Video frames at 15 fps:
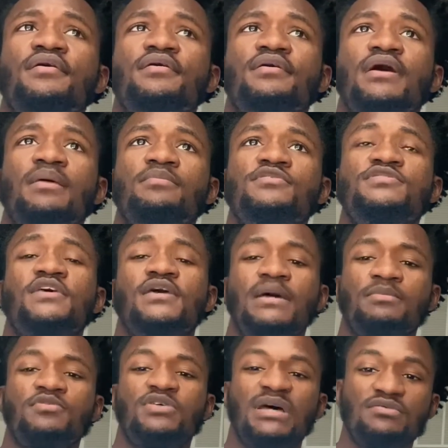I'm gonna say
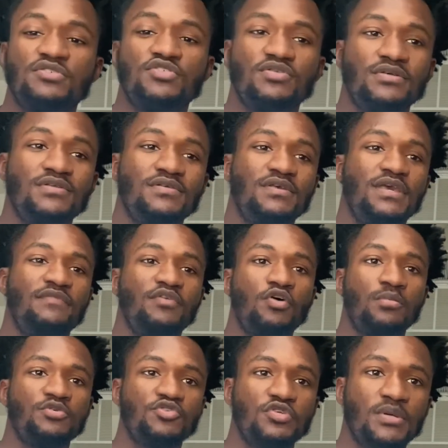I'm I was even though
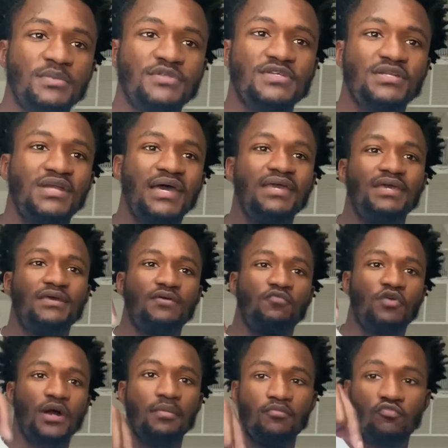I'm streaming tonight
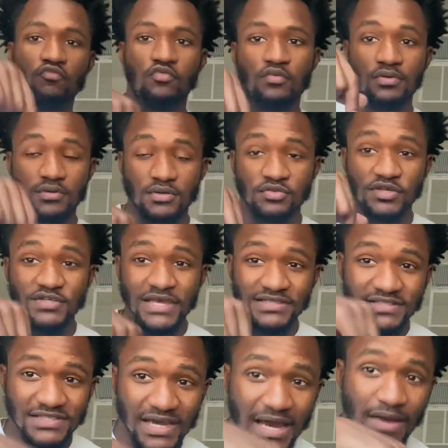where I'm at
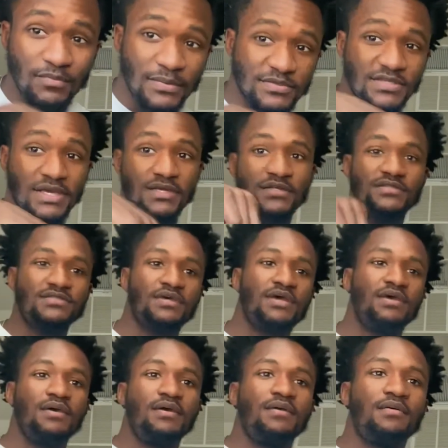the time I'm saying this
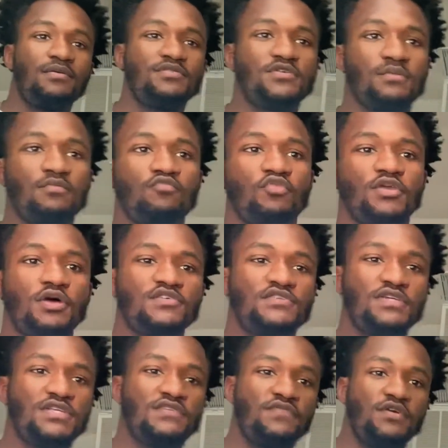to, when y'all
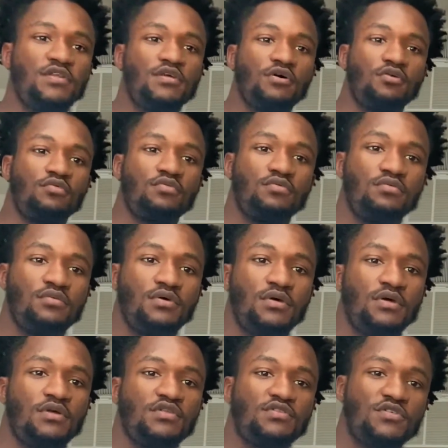see this video
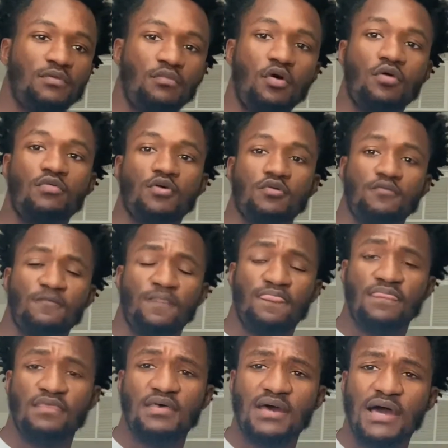tomorrow
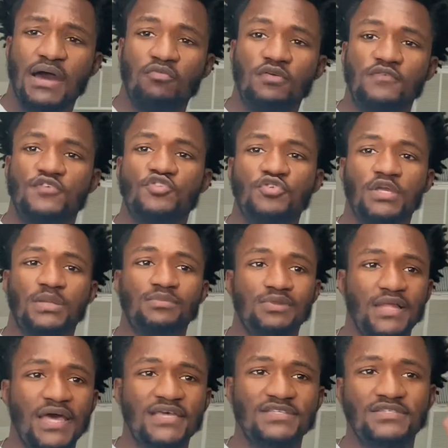I would have streamed
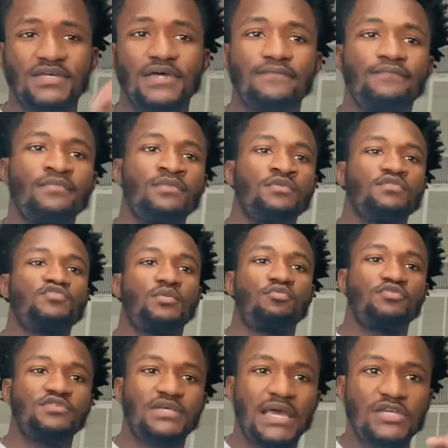last night so I'm
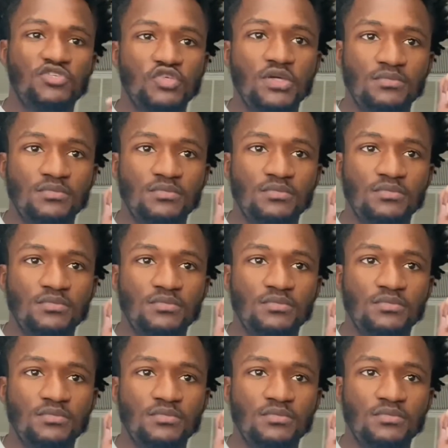gonna say I streamed